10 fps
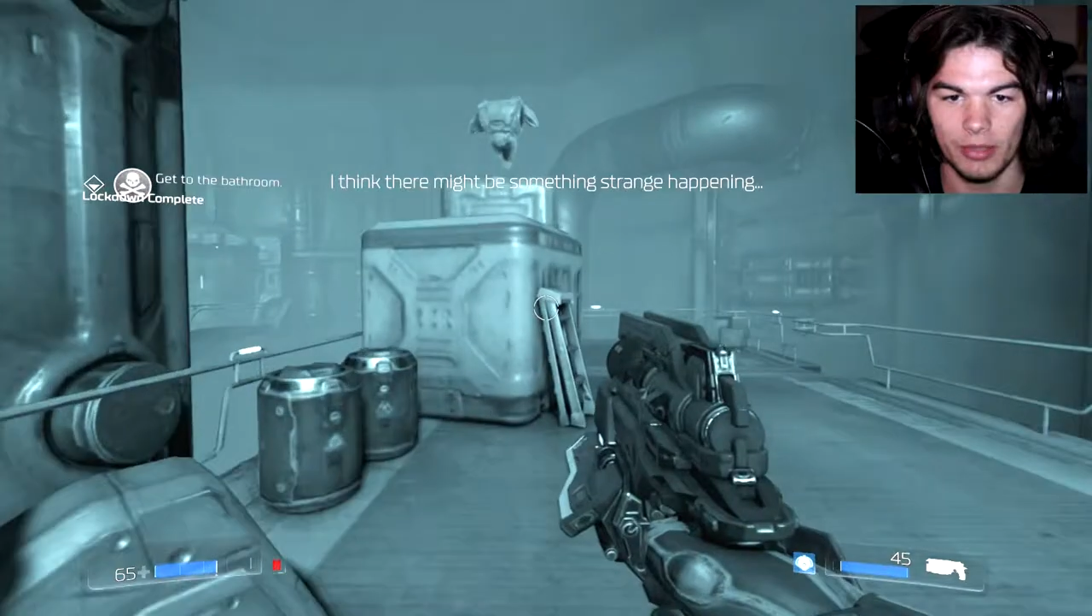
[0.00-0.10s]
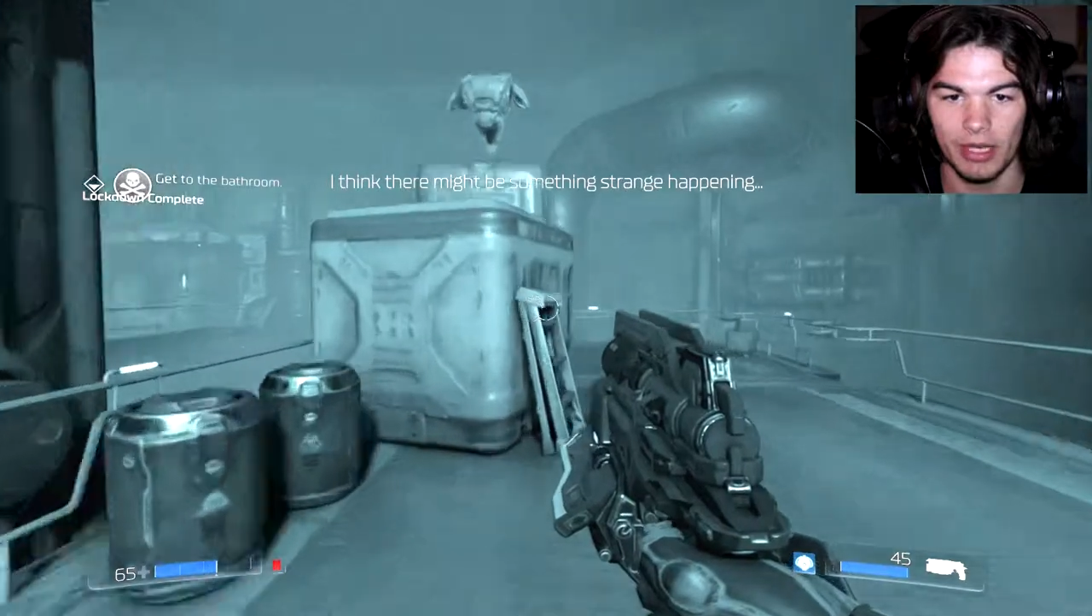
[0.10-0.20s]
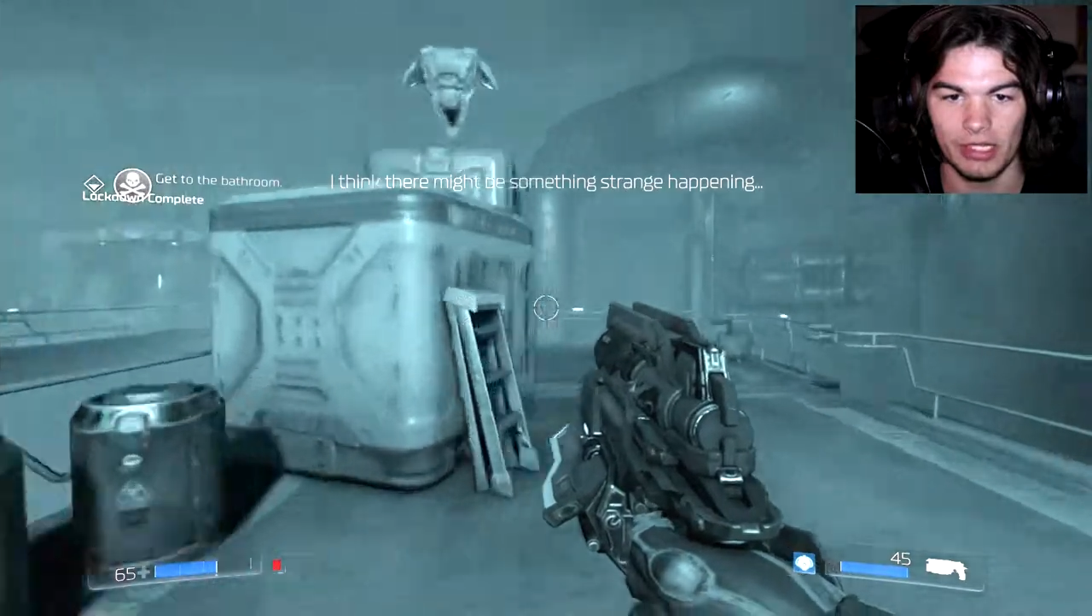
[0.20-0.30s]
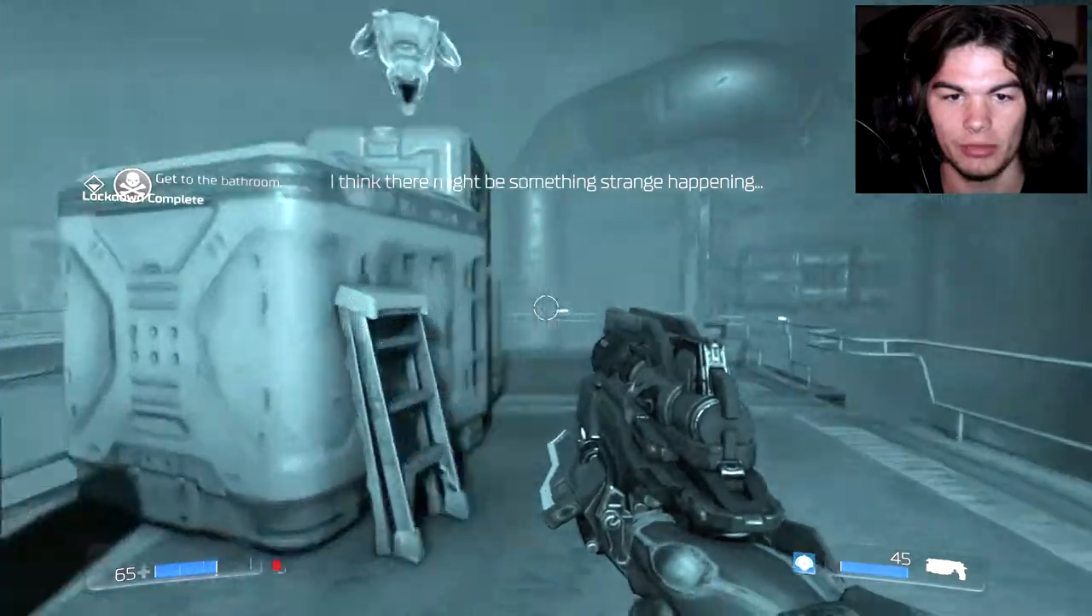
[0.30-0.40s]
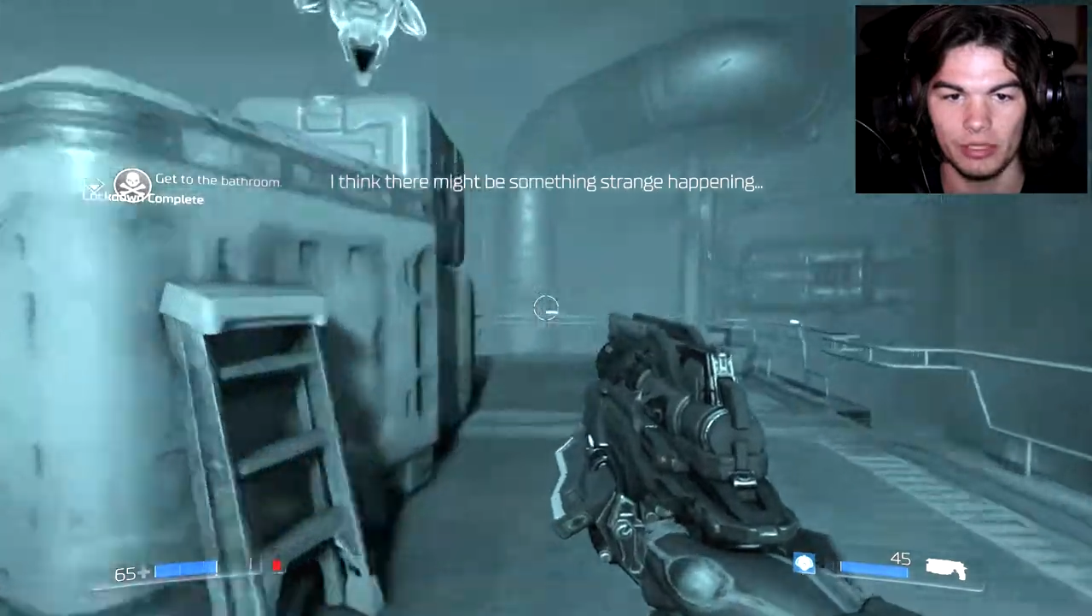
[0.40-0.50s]
the
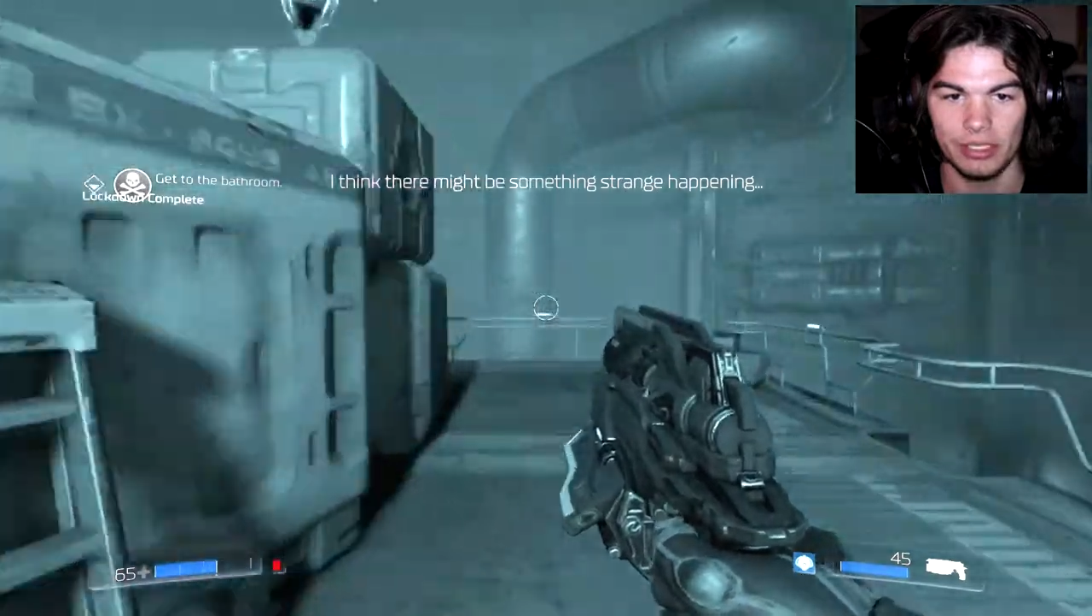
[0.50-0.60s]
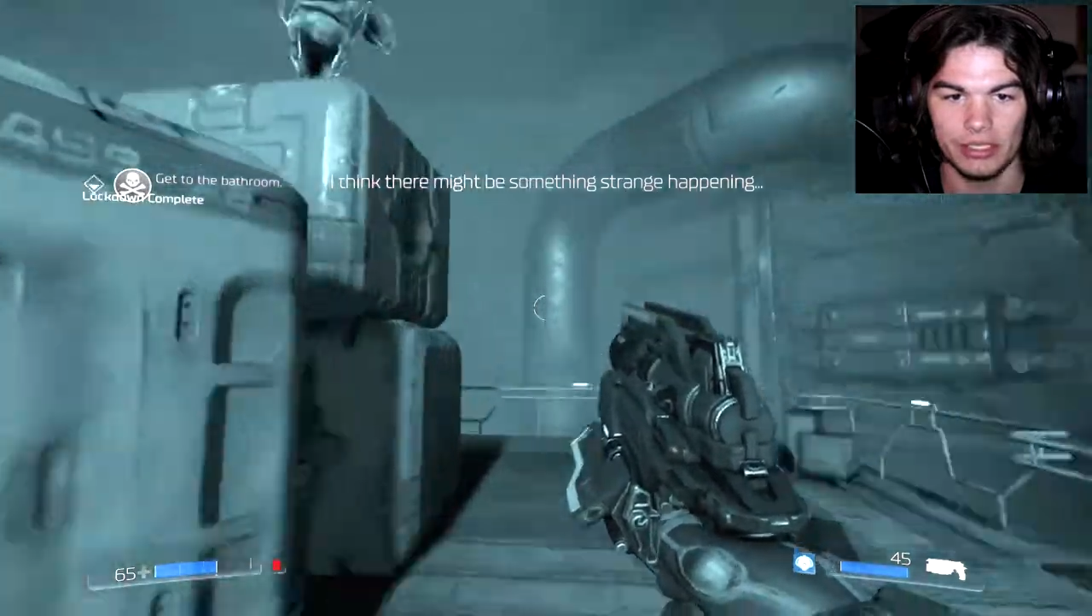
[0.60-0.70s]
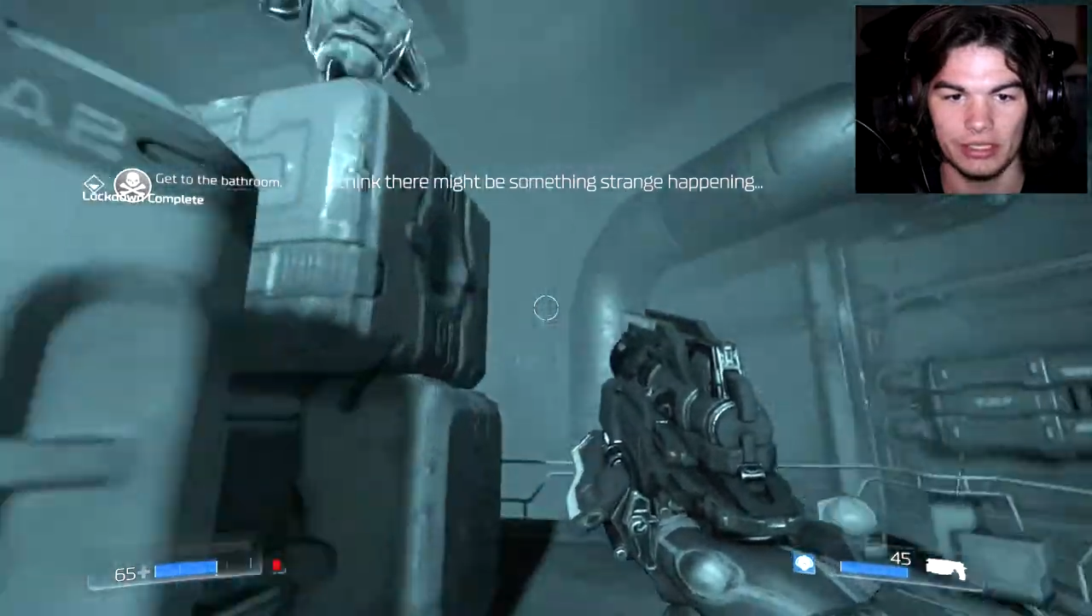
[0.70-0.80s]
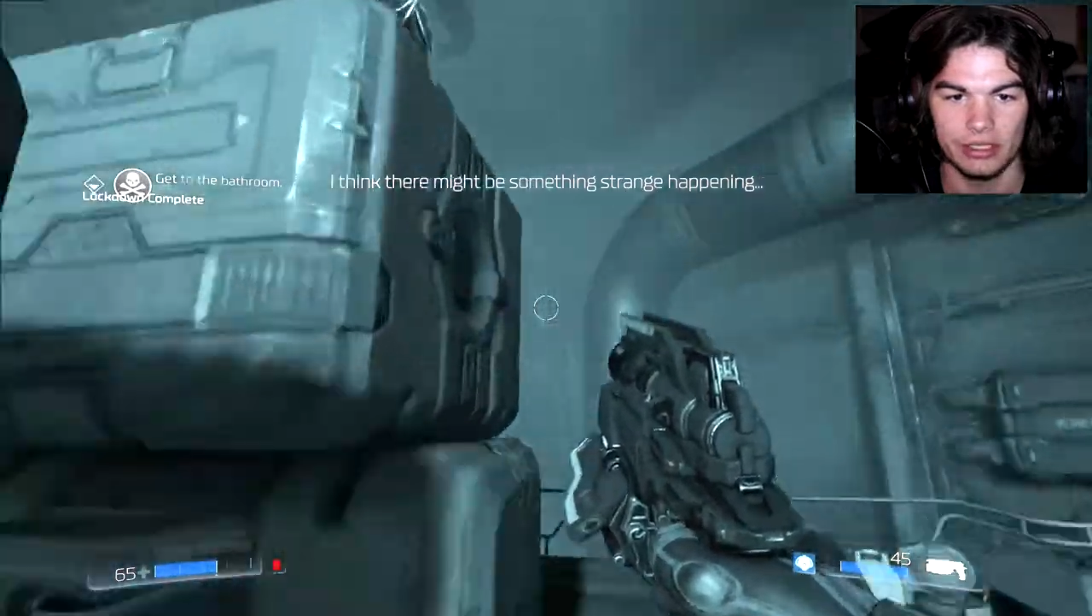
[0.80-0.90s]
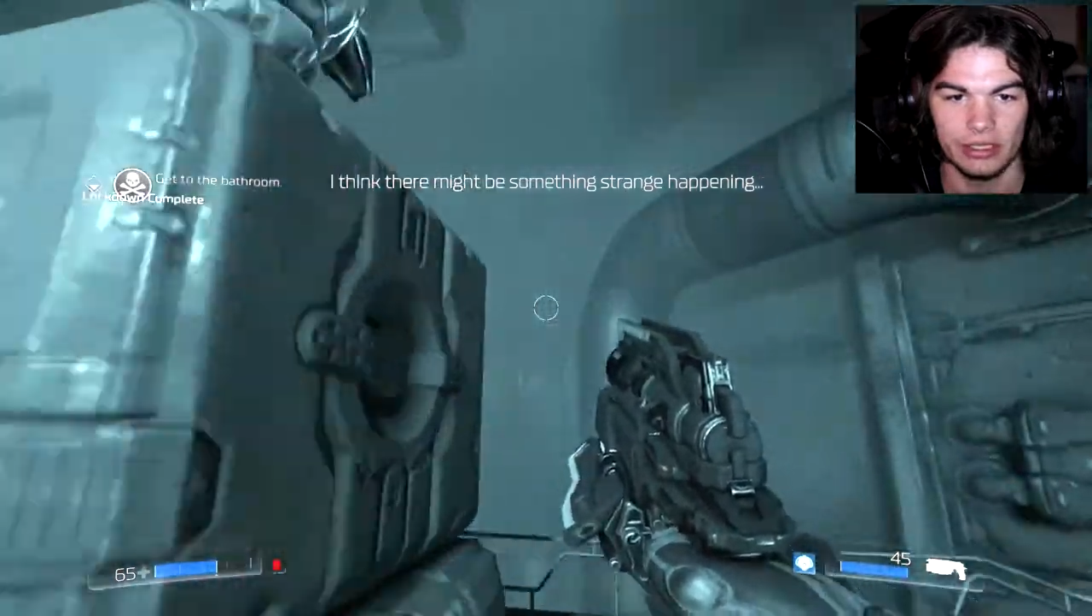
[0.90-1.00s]
bathroom,
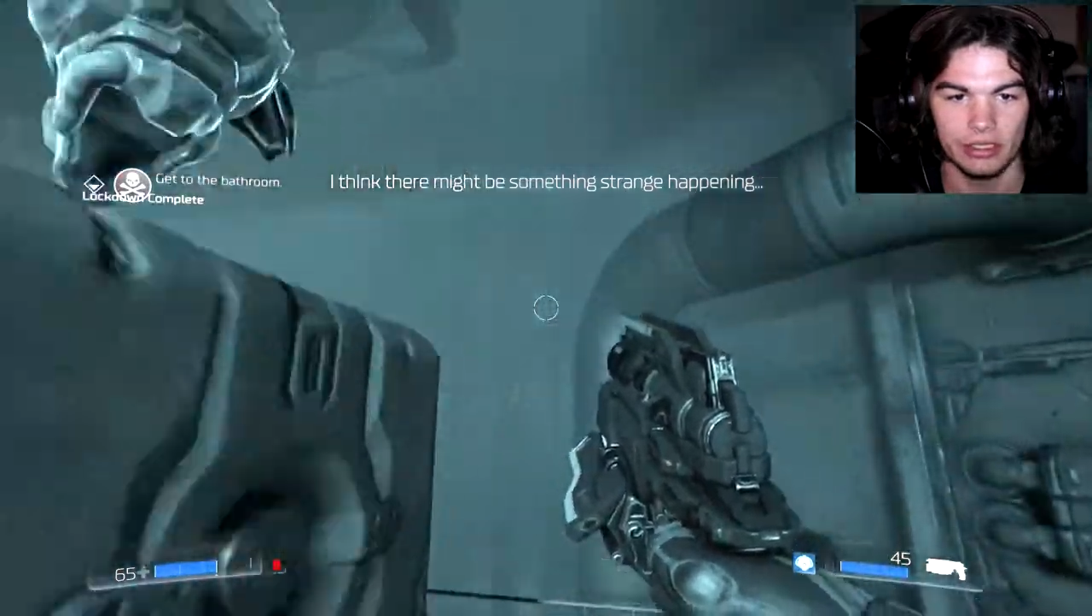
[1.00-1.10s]
please?